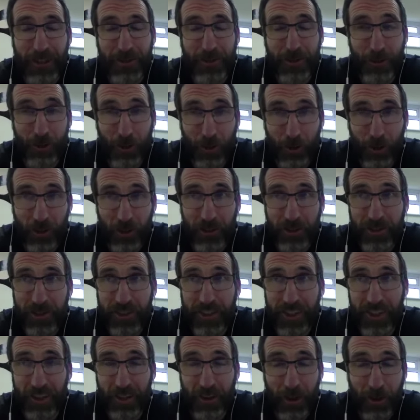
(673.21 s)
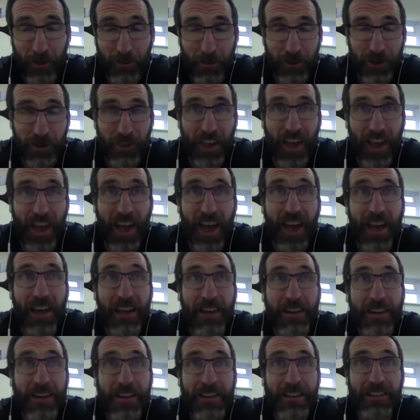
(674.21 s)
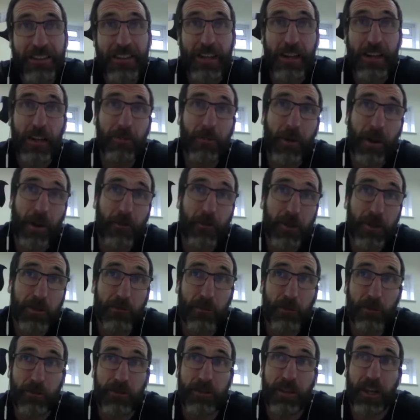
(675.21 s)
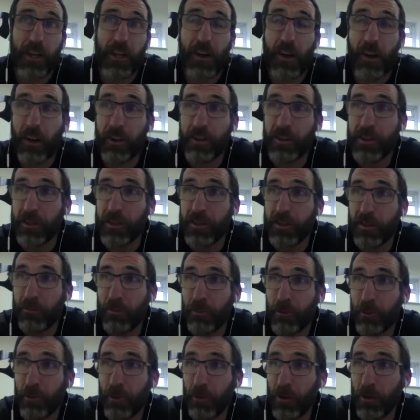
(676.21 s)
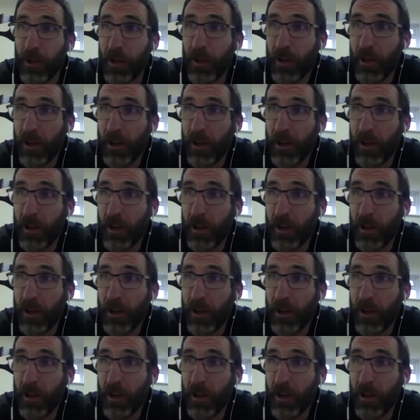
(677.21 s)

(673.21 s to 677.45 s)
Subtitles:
taught and coached there, did a little bit of sports psychology support,